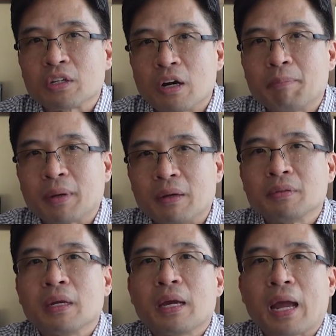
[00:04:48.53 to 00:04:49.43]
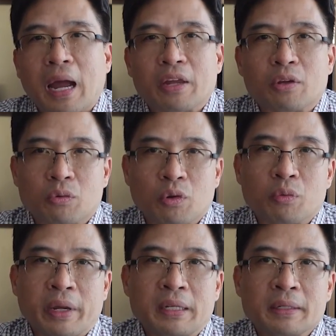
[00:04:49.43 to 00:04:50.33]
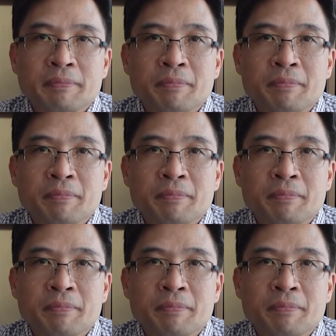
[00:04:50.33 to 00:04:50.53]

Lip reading: compound annual growth rate.